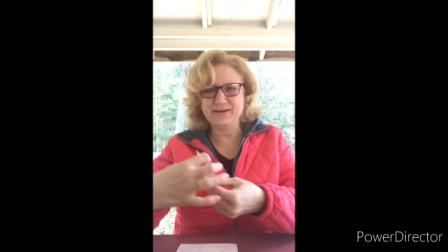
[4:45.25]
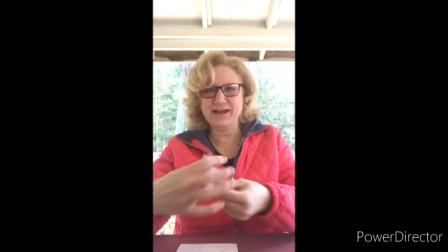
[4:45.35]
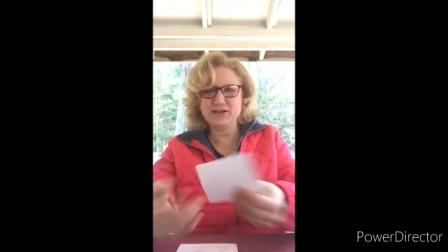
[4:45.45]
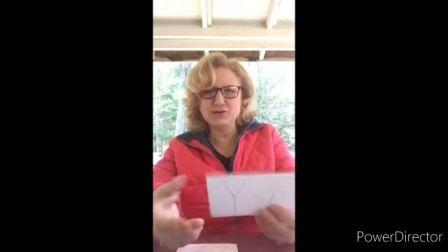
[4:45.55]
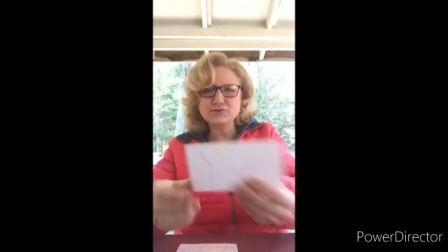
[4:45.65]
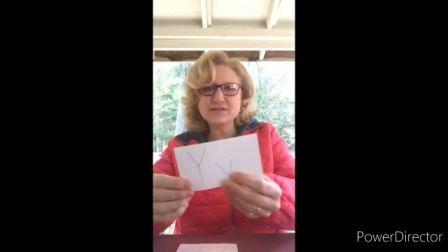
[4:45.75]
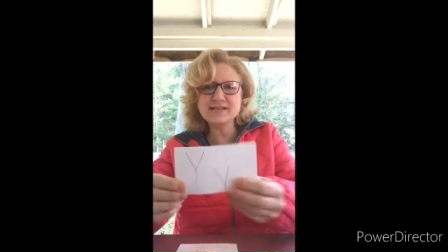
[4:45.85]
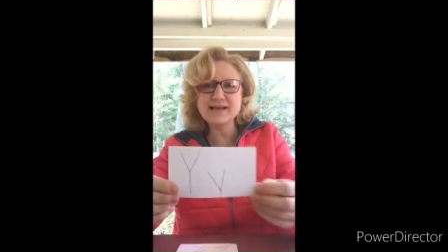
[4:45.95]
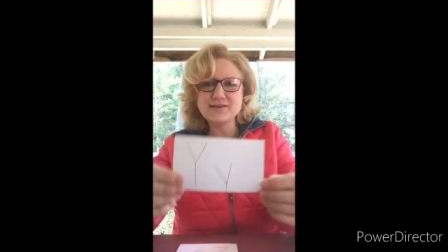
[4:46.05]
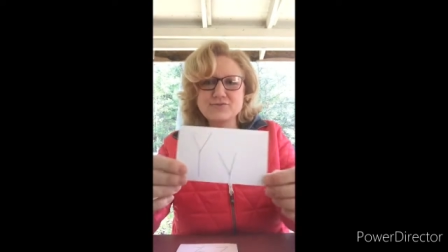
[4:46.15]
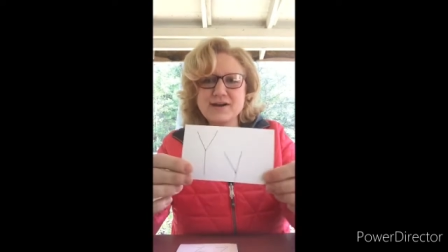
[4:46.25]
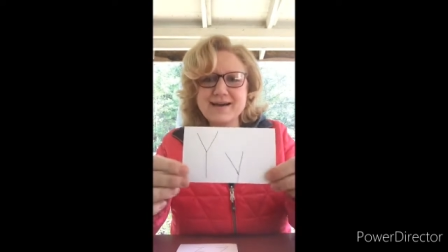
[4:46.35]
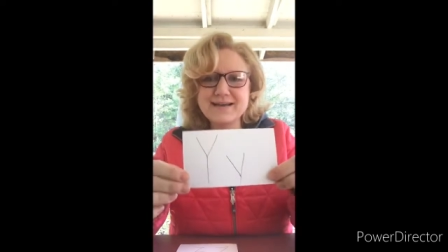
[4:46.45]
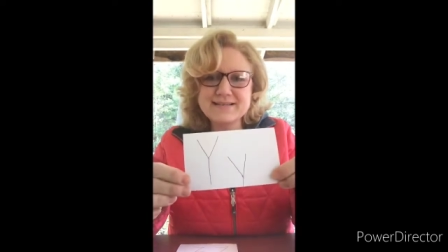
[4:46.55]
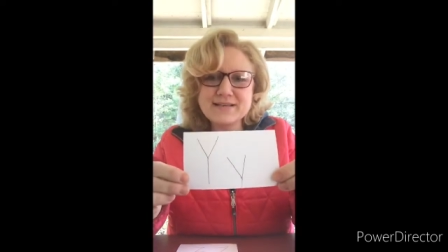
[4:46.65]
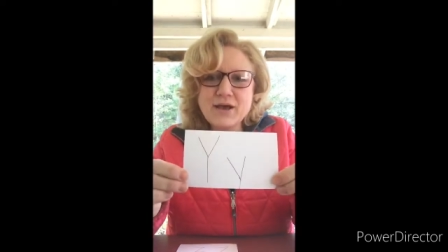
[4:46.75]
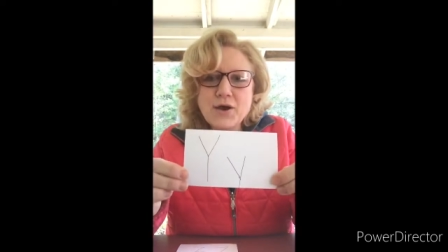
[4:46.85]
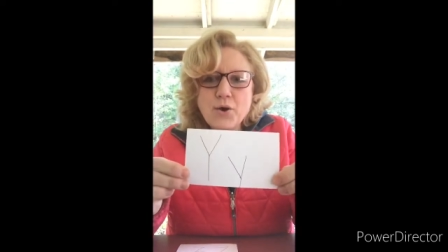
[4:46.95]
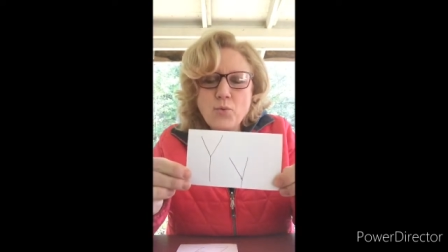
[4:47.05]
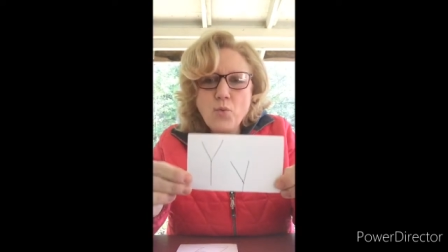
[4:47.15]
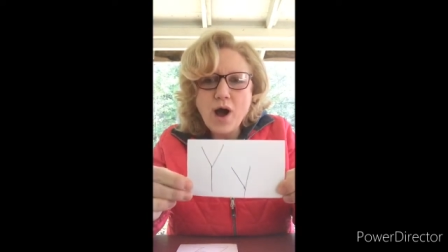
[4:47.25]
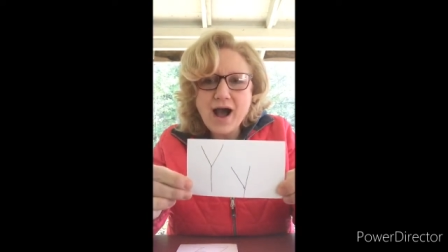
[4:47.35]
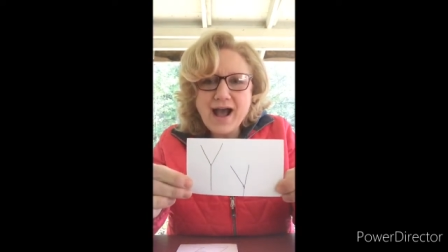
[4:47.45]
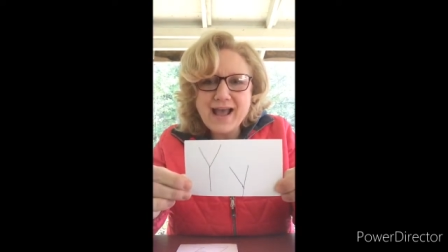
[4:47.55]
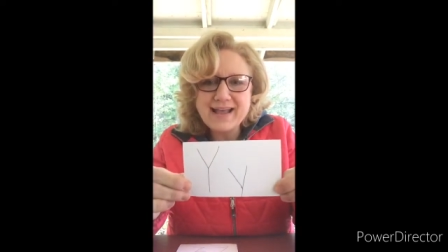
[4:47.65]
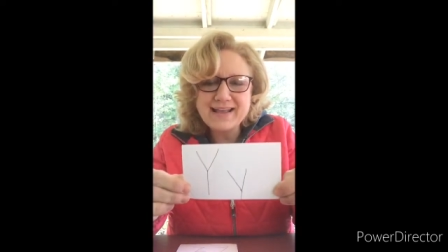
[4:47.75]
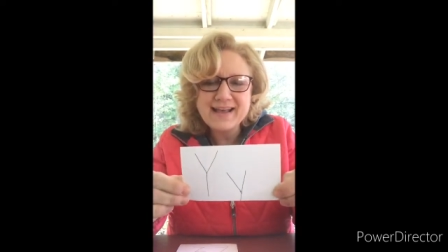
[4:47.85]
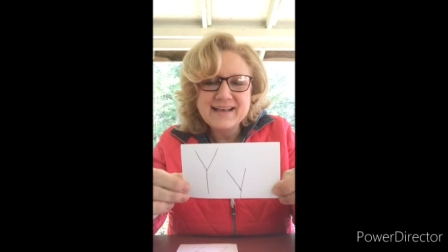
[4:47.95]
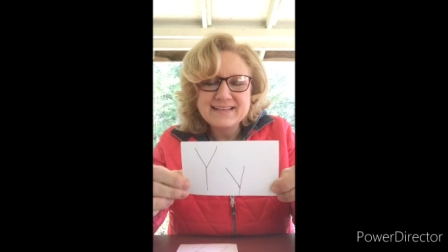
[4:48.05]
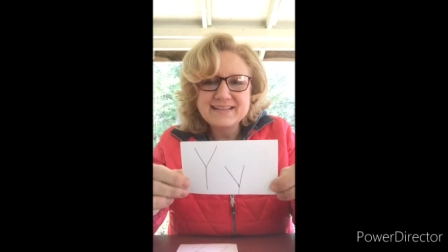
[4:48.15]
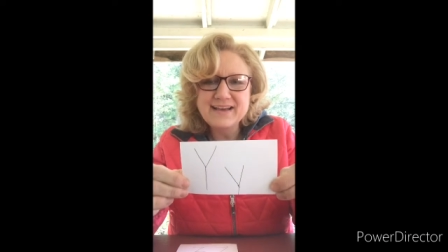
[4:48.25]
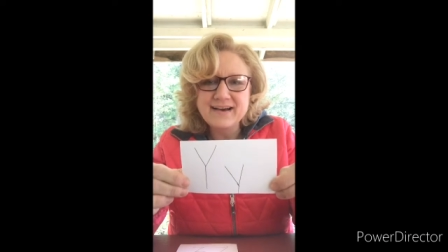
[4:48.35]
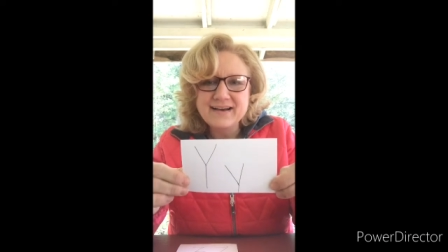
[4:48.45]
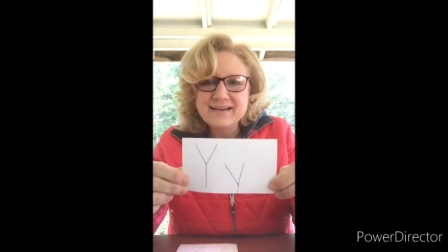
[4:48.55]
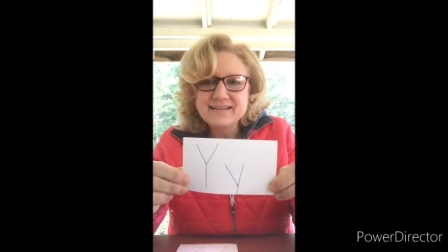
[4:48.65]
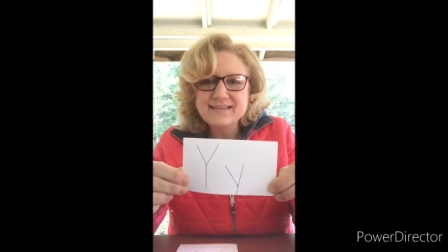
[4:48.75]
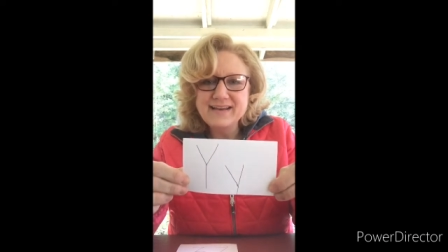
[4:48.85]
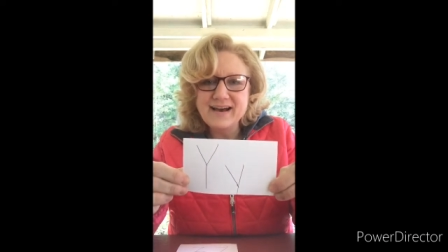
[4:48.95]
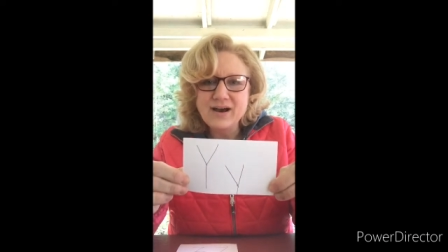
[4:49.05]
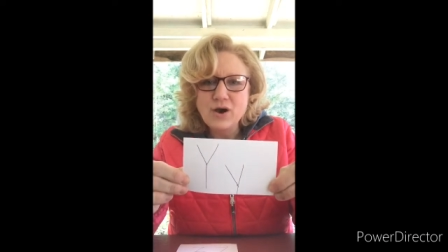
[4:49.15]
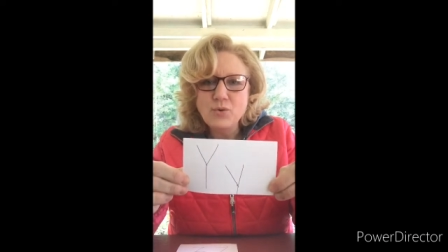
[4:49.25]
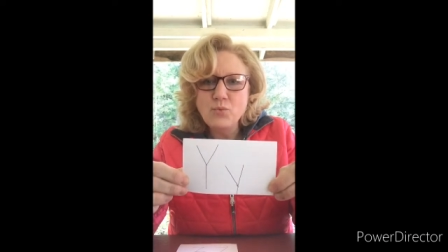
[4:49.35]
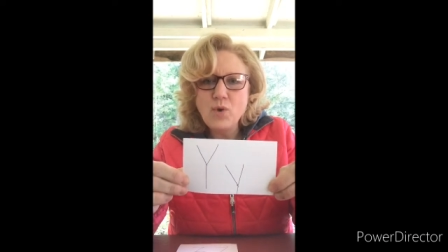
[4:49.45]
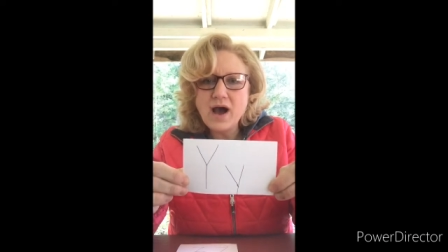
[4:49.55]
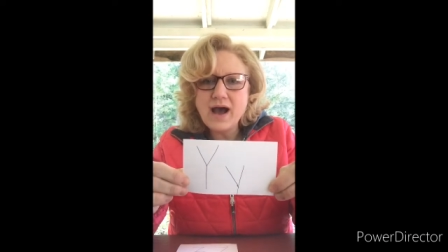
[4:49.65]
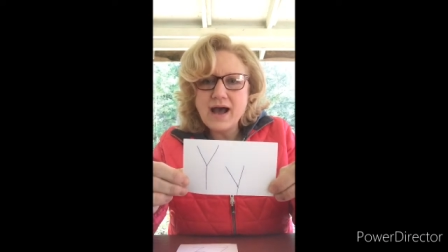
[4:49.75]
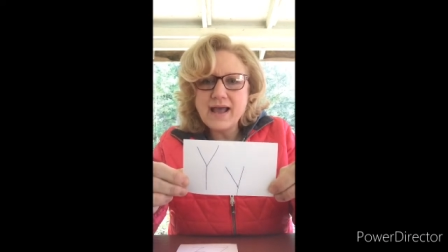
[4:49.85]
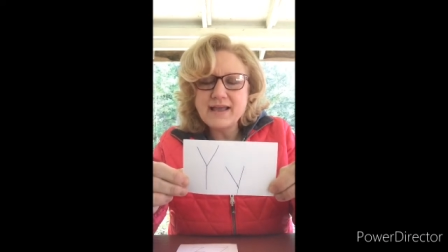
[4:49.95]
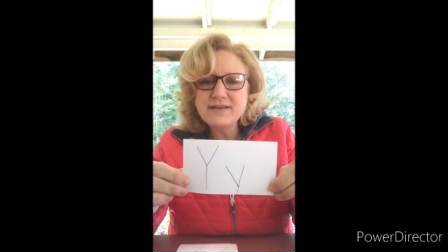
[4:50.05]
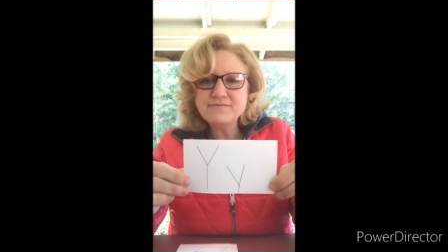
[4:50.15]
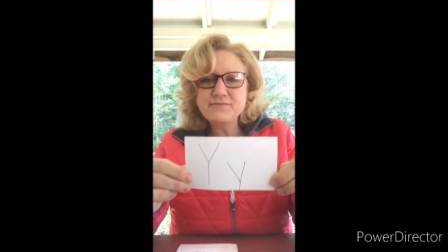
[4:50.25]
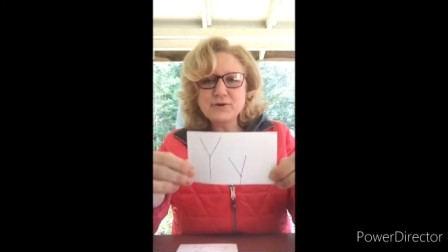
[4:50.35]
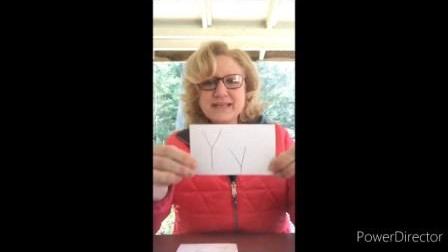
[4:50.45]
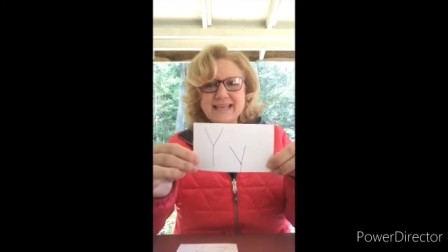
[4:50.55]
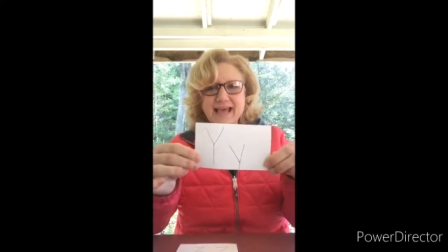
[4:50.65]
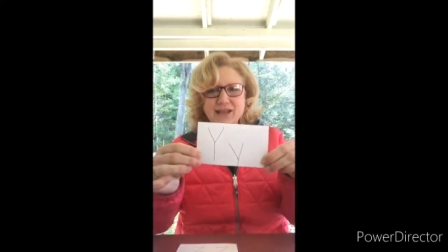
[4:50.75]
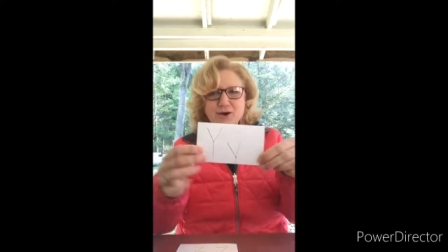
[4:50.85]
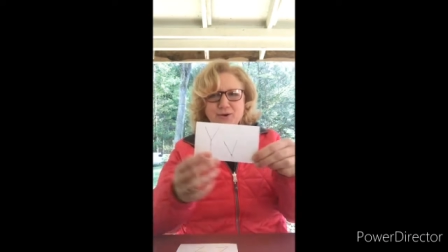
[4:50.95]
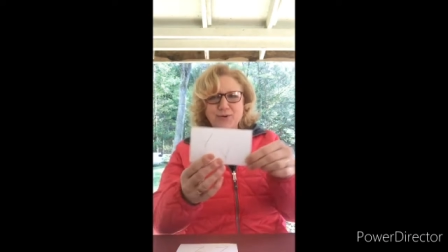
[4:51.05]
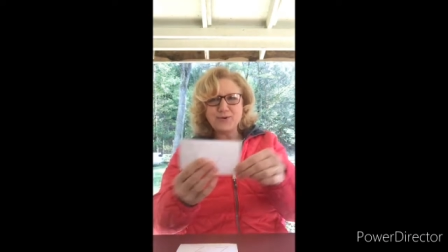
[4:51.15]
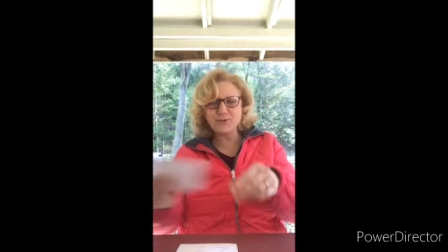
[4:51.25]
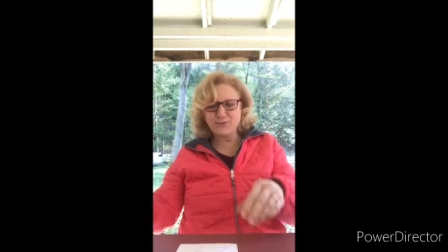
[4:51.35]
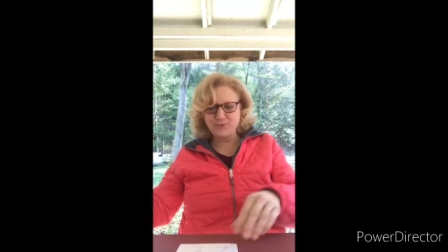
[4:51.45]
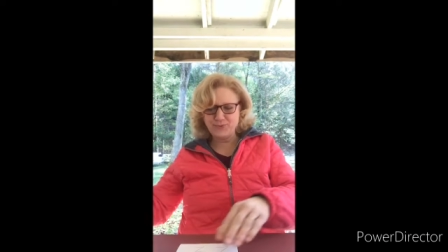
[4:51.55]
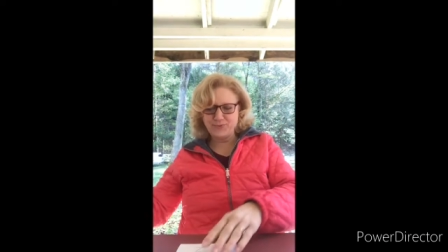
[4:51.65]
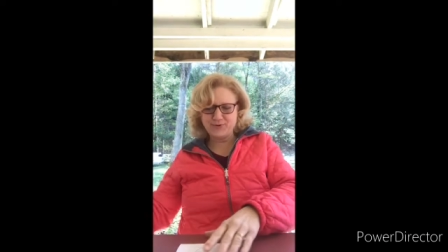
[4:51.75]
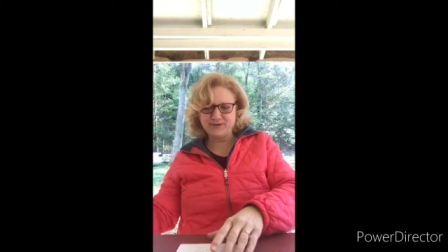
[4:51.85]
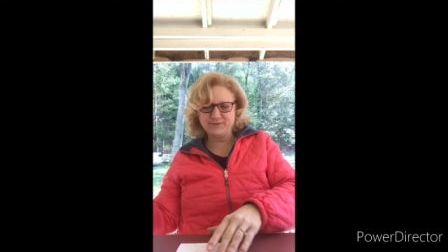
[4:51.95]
Getting close to the end, you guys. Y, Y, Y, Y for yellow.